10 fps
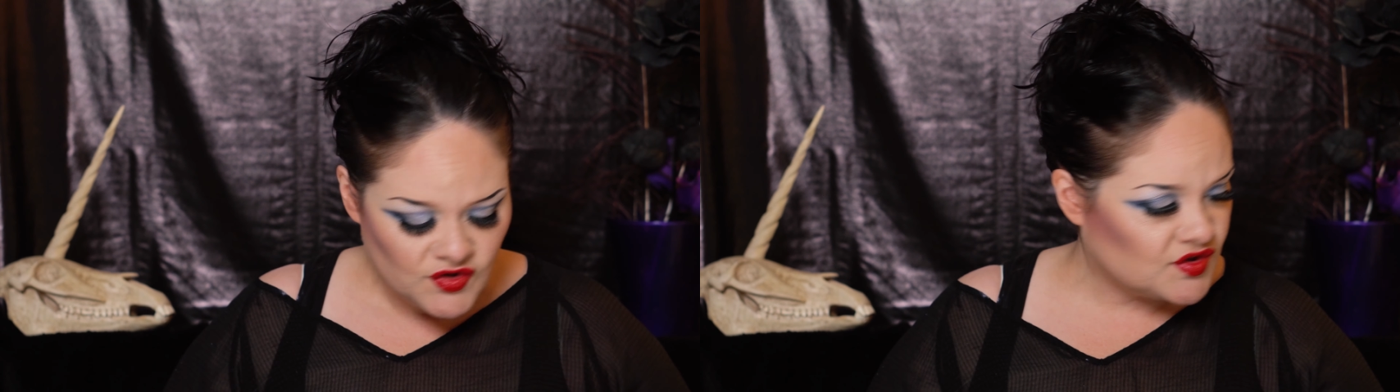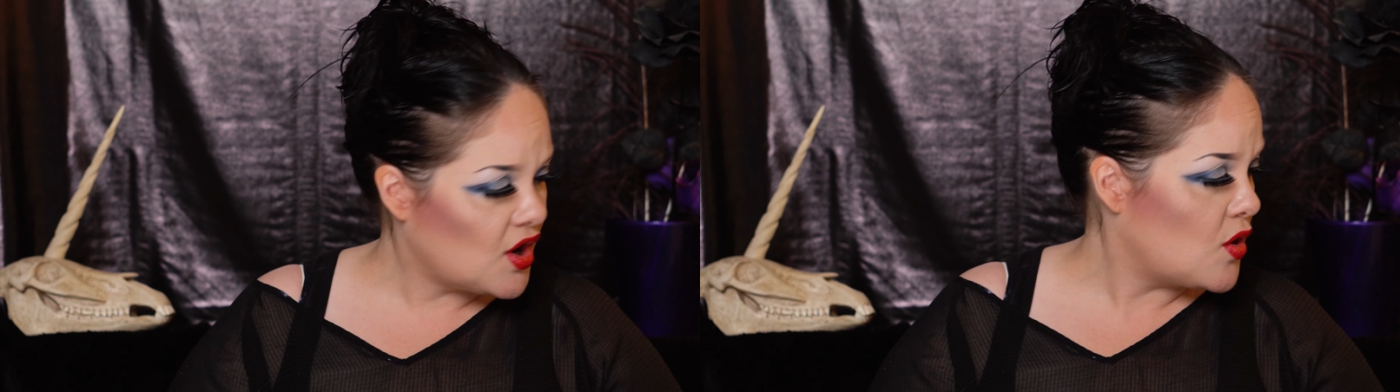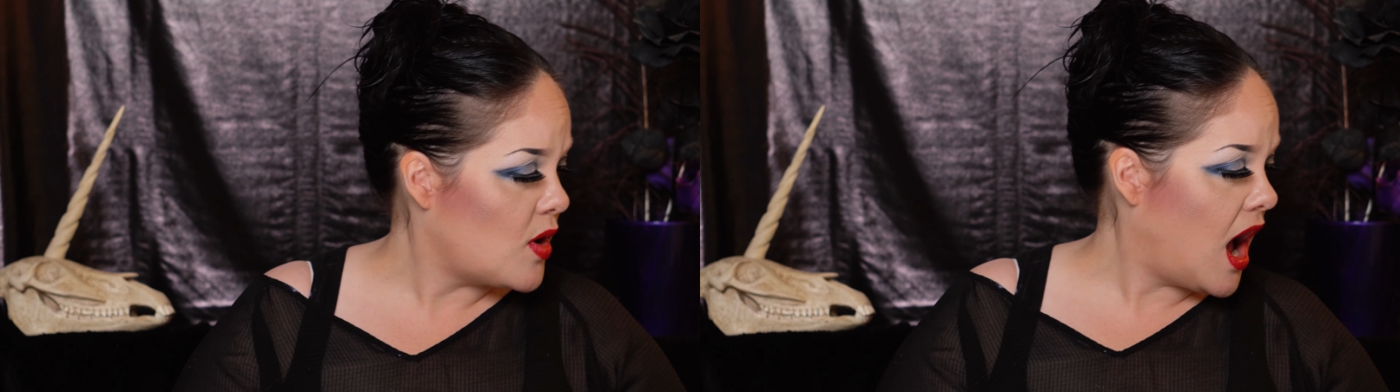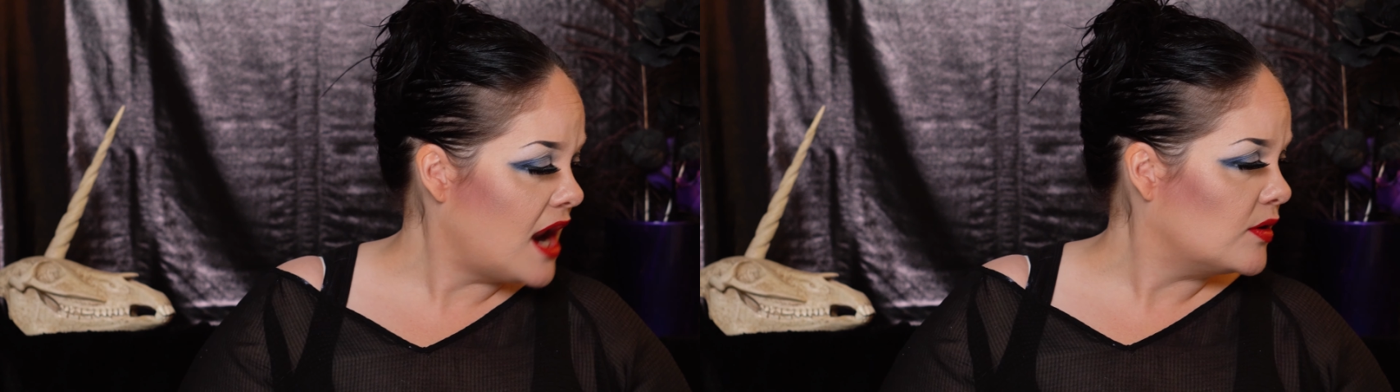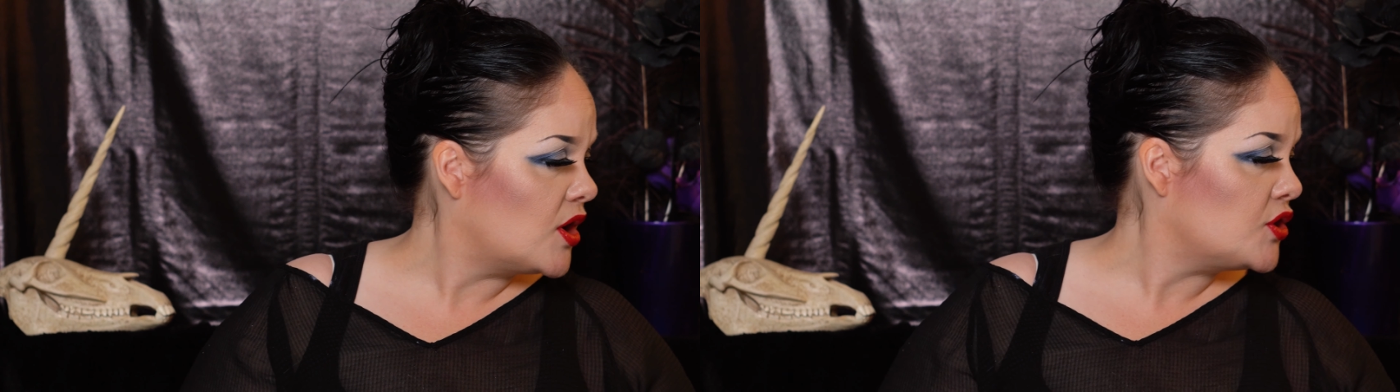So
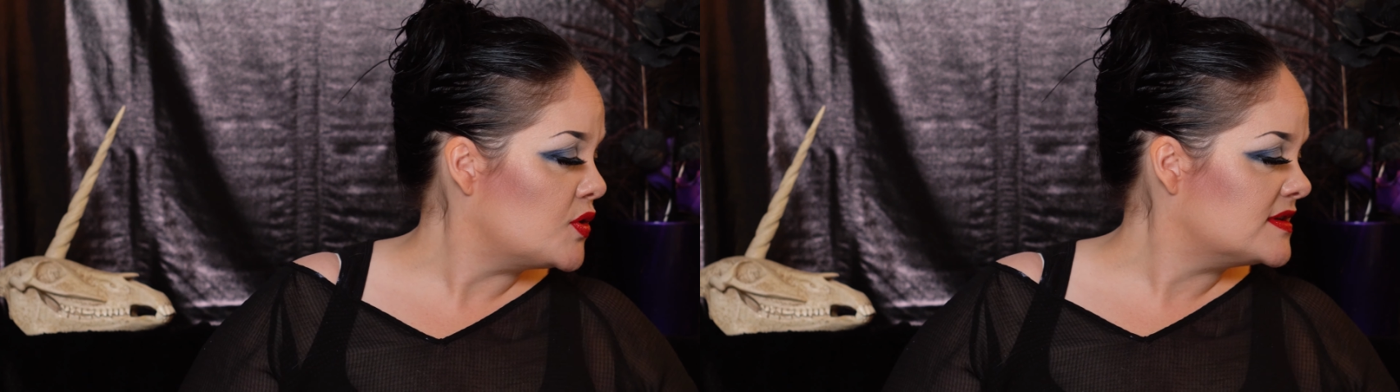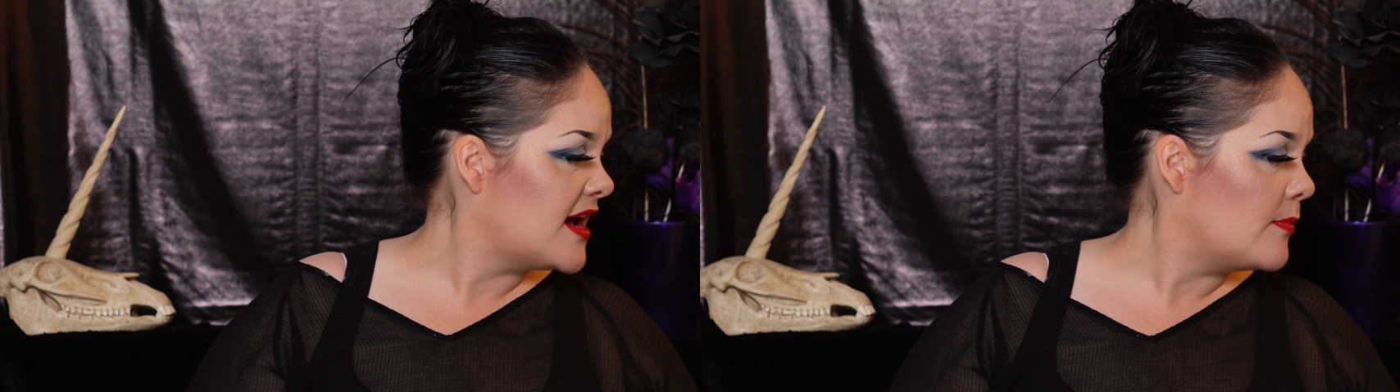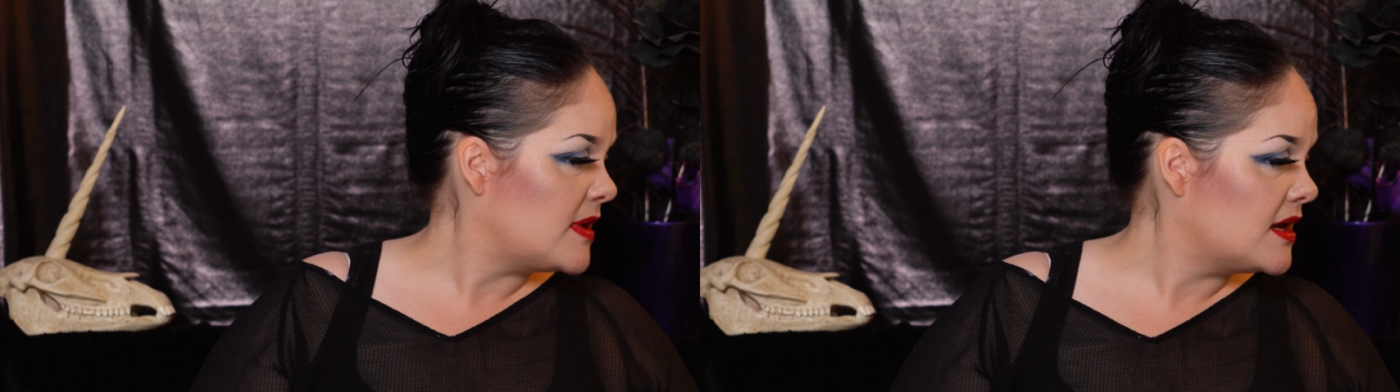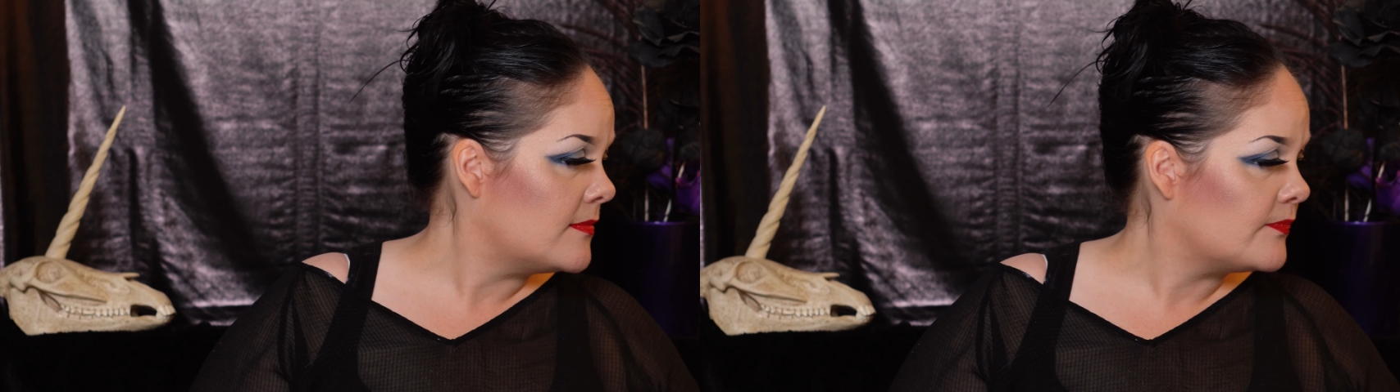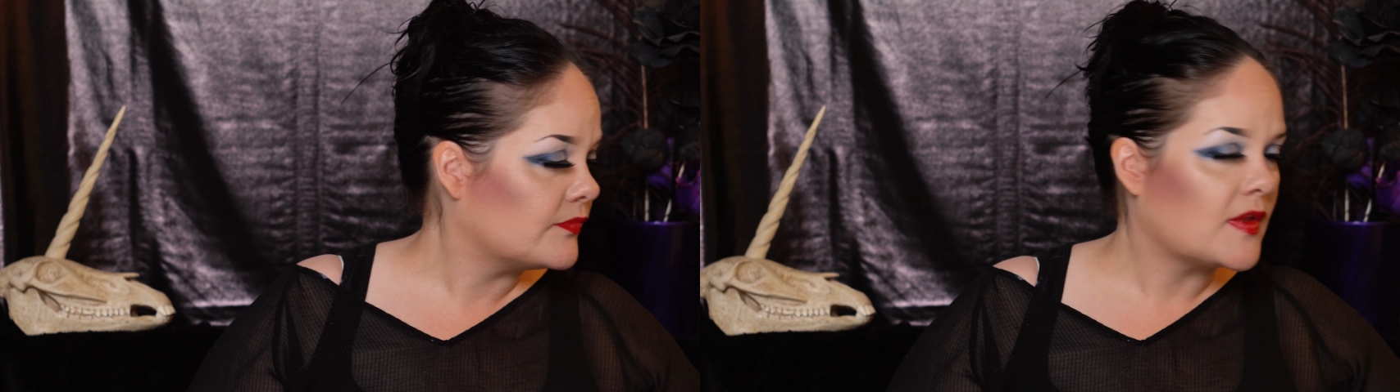I don't know, you tell me.